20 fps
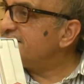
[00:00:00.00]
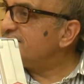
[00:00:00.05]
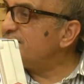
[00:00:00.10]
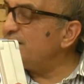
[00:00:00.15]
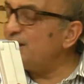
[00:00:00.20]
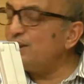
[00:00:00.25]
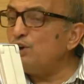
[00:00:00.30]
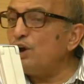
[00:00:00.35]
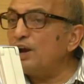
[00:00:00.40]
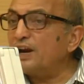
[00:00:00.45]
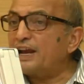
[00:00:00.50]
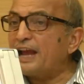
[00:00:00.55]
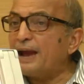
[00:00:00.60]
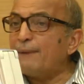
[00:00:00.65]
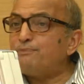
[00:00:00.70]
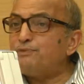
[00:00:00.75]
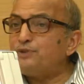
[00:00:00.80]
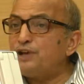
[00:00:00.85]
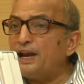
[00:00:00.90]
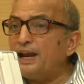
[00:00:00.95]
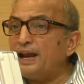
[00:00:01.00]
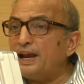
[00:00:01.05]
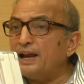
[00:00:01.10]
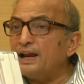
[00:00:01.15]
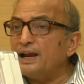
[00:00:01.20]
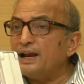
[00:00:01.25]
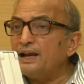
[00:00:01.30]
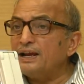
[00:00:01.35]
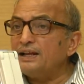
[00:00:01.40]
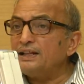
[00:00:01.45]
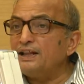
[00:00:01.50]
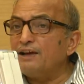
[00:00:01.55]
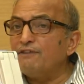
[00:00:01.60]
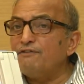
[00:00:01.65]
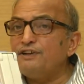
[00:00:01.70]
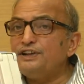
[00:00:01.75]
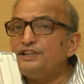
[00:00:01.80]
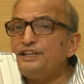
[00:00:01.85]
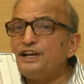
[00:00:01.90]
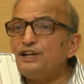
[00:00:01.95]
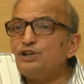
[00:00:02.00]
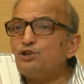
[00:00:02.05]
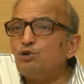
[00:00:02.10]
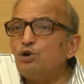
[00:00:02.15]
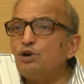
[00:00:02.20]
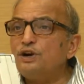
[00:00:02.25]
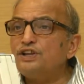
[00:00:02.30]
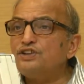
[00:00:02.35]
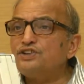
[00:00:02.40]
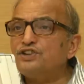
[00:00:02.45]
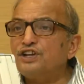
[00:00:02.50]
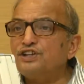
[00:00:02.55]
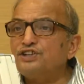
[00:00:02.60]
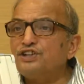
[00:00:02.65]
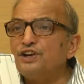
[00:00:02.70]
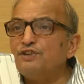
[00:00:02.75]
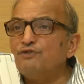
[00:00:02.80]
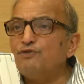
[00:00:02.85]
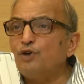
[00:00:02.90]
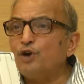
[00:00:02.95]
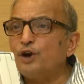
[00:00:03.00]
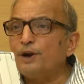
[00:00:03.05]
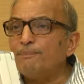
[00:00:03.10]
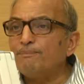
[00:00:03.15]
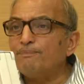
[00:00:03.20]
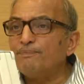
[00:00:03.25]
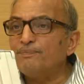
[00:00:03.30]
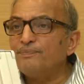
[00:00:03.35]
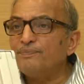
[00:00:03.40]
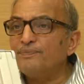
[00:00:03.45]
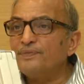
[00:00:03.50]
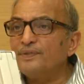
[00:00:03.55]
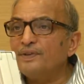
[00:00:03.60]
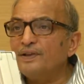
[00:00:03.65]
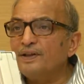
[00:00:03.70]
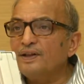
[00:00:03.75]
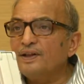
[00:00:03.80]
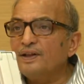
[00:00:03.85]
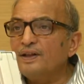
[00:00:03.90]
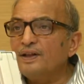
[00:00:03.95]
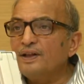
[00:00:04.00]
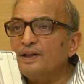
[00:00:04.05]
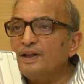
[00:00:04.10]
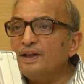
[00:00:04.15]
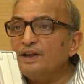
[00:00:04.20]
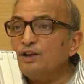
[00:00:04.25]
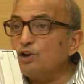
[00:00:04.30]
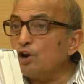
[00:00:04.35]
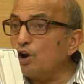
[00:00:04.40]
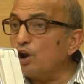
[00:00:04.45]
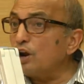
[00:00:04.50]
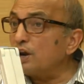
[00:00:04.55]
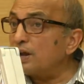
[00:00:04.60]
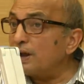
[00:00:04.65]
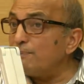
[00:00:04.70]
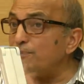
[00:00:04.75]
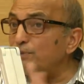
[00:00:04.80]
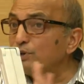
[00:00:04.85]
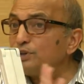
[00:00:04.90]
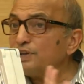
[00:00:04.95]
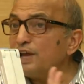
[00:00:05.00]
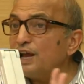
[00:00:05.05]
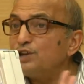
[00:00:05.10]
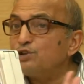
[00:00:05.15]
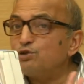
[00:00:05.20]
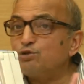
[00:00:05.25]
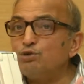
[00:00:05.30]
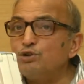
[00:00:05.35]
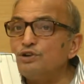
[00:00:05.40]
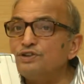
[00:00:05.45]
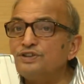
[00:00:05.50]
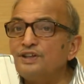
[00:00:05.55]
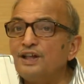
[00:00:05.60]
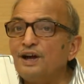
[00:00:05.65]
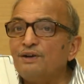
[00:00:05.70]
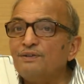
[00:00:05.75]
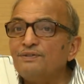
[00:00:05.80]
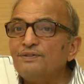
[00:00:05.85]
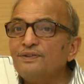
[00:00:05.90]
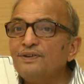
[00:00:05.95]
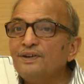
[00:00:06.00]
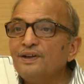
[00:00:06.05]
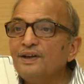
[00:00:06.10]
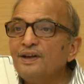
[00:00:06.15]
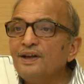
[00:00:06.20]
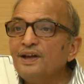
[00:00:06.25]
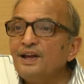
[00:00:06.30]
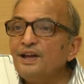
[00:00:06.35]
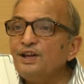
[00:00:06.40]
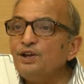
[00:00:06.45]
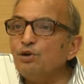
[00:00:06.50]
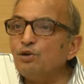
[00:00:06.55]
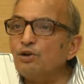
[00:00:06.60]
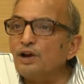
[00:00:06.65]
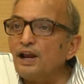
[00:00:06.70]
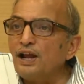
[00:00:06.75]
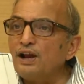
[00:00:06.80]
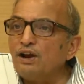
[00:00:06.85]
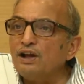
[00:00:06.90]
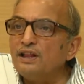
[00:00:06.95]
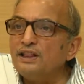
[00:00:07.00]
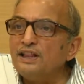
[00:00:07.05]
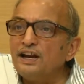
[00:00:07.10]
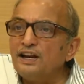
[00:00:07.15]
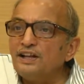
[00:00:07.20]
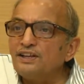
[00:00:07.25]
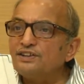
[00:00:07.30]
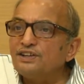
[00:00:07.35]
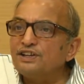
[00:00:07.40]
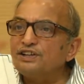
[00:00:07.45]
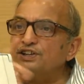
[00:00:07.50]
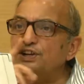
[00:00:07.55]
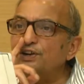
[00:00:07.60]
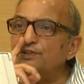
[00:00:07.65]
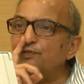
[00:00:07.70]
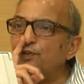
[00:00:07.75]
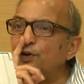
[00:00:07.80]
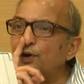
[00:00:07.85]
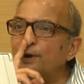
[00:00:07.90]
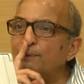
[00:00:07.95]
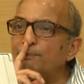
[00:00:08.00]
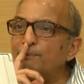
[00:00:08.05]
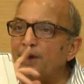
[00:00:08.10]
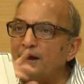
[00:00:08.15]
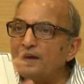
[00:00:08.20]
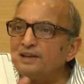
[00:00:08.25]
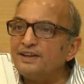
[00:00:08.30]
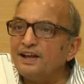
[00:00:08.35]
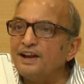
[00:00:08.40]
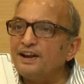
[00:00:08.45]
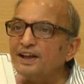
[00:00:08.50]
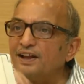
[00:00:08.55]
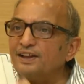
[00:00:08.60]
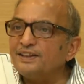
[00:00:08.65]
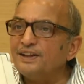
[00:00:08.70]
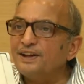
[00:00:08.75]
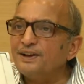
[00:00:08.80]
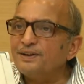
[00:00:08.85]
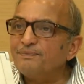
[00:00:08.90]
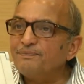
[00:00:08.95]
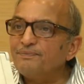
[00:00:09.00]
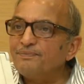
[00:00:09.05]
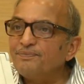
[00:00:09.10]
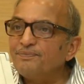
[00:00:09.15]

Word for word: when you are capturing the visits to discussion forum, you're all computer science students now. You click on the discussion forum as a learner.